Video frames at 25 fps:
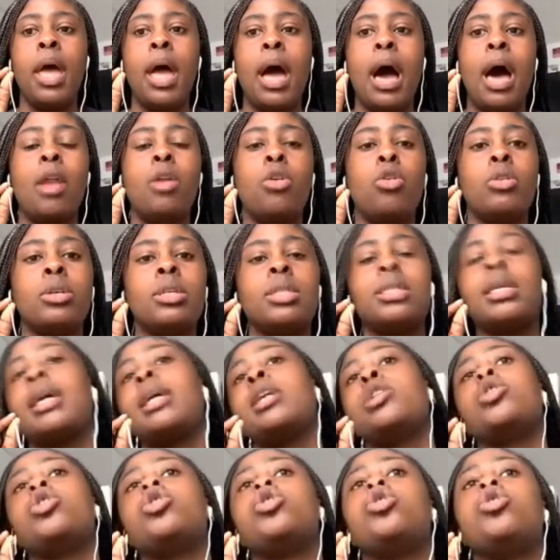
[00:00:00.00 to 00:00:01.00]
I'm not
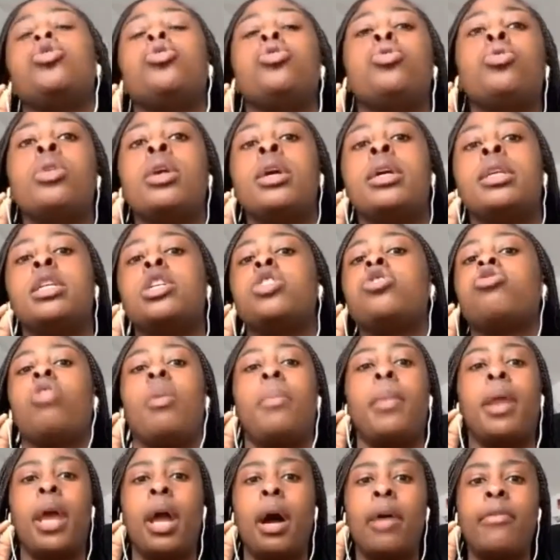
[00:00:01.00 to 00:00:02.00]
saying to
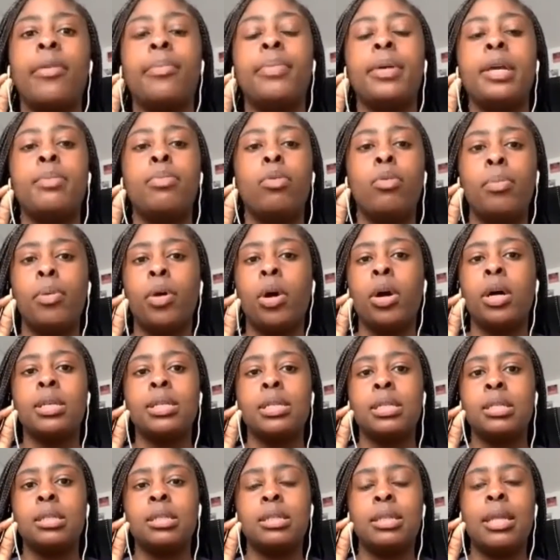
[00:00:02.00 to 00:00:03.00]
discriminate other people
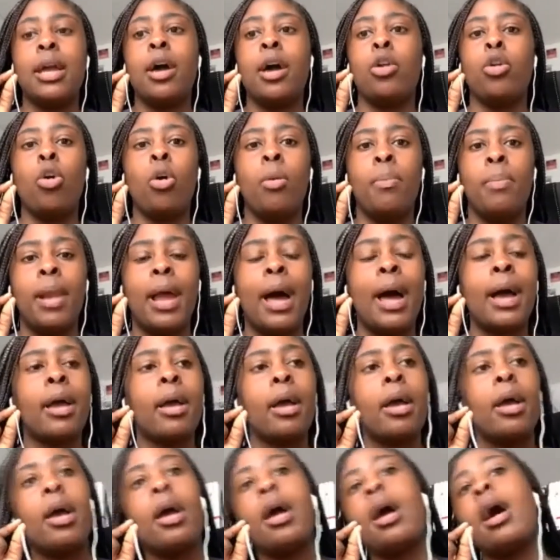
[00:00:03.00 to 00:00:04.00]
because they are not Black.
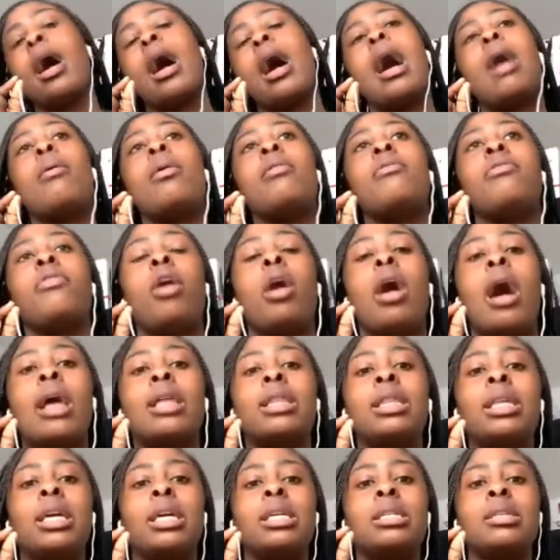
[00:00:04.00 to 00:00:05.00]
However, I
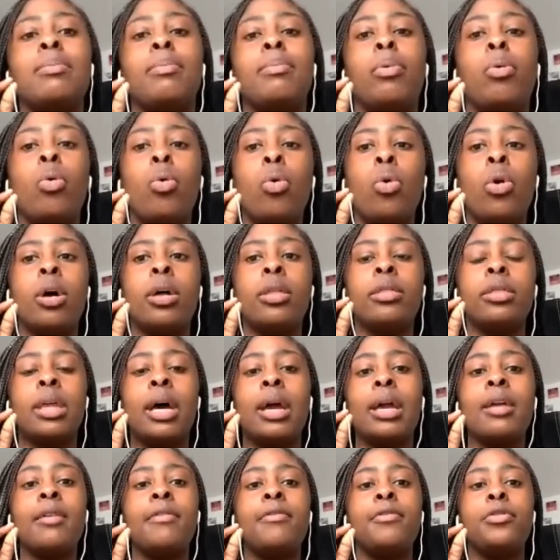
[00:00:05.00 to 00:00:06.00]
think it's important
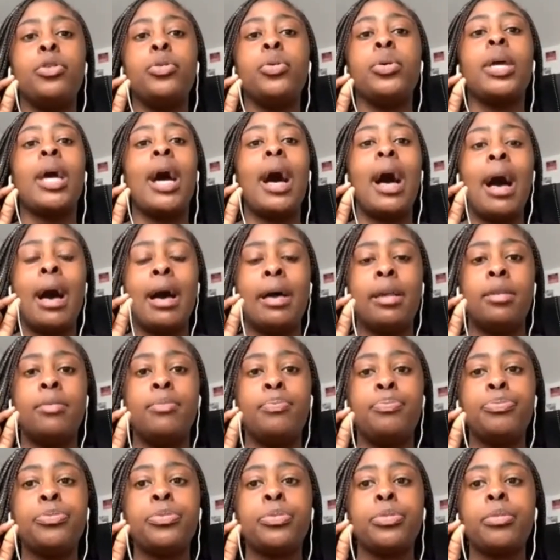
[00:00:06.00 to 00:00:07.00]
that if you
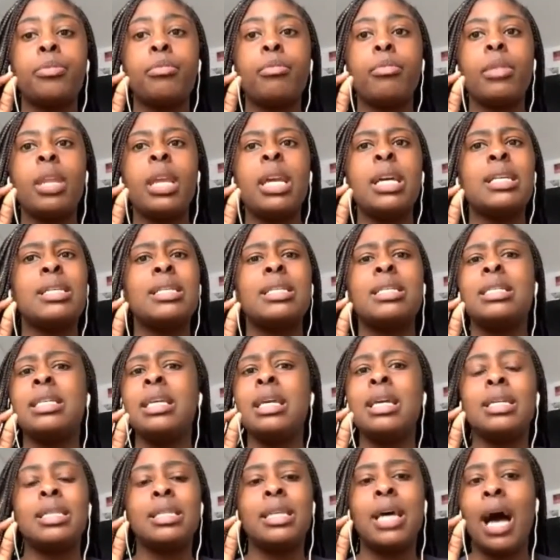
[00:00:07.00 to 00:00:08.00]
can,
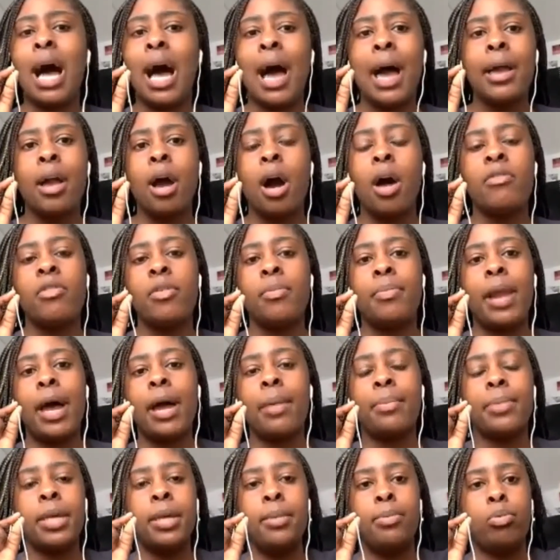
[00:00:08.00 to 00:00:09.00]
seek to hire other
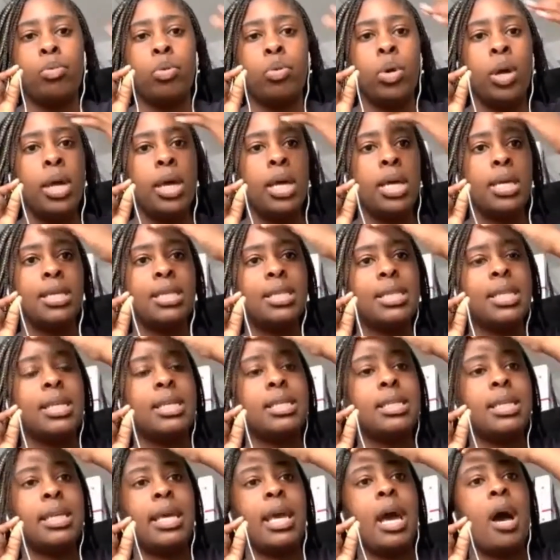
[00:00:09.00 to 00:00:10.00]
Black people, seek to get